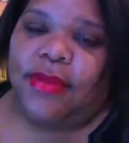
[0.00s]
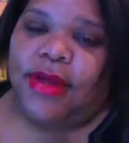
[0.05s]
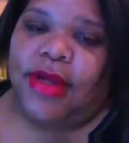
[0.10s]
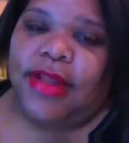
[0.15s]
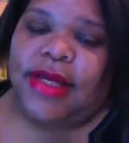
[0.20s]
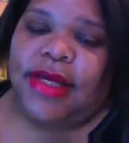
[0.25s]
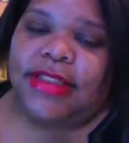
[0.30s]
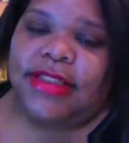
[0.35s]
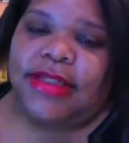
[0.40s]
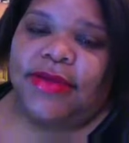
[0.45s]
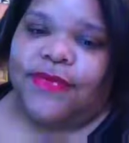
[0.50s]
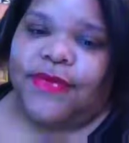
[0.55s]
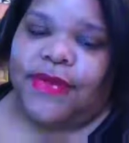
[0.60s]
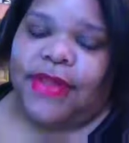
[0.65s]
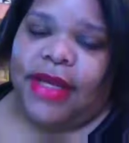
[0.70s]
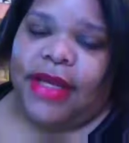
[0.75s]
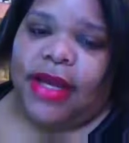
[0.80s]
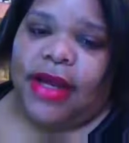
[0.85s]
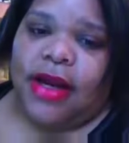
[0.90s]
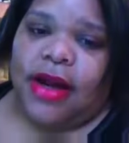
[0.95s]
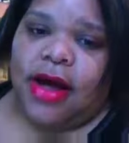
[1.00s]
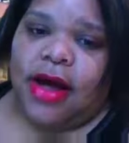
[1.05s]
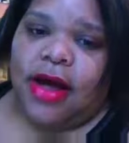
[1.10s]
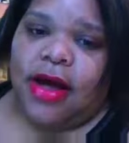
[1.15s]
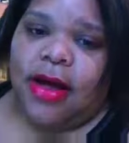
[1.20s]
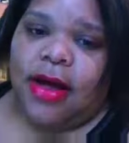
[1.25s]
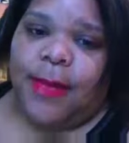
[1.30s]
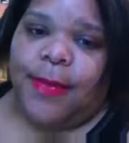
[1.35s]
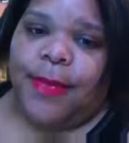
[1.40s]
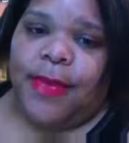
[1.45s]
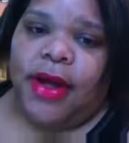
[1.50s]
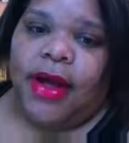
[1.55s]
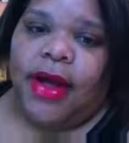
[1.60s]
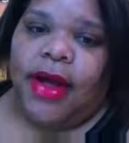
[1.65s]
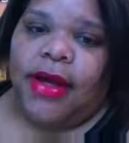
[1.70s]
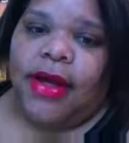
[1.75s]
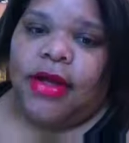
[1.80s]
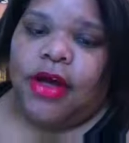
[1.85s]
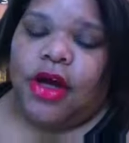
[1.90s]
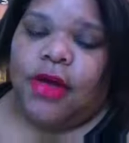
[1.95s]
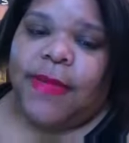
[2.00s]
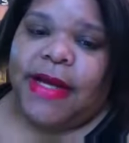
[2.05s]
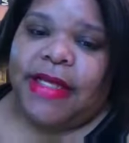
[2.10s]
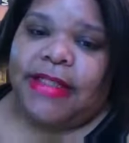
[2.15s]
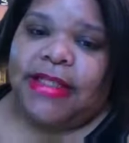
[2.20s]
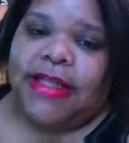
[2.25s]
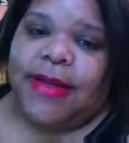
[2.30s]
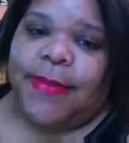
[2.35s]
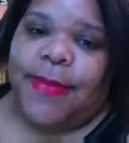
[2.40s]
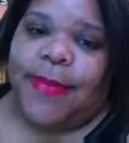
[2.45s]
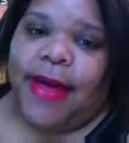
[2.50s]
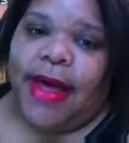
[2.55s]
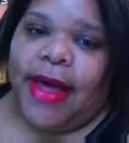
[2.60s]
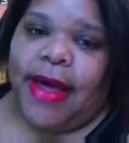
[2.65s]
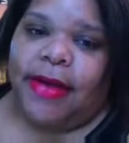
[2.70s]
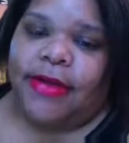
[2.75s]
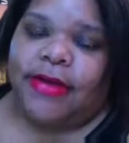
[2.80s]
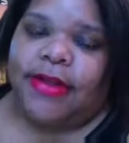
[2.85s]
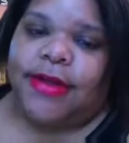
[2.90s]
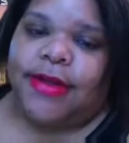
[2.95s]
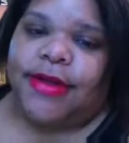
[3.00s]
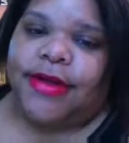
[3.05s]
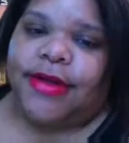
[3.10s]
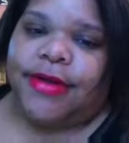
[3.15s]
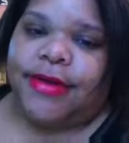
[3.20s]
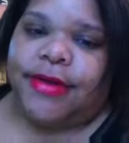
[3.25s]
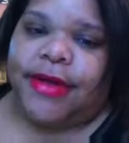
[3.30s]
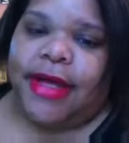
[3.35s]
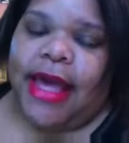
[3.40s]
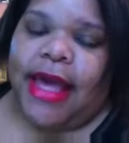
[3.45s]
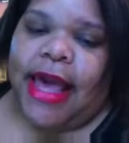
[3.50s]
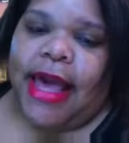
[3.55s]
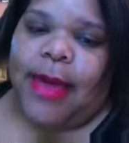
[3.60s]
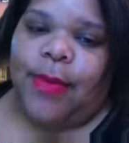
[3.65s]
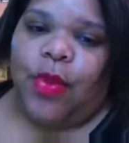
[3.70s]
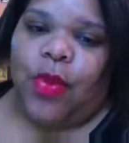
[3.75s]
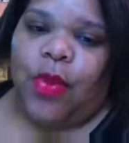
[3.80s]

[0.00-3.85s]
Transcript: that's it for then. Go back to the camp